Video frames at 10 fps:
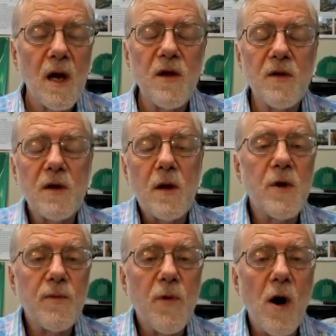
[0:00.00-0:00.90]
And then the
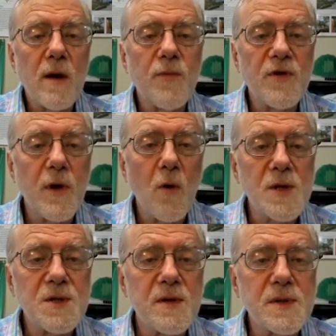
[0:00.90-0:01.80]
Liberty Party put the
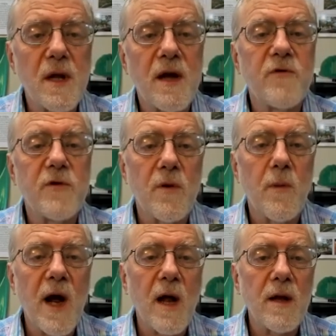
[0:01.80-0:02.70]
question of slavery on the
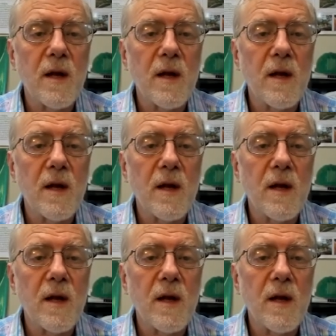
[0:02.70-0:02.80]
ballot.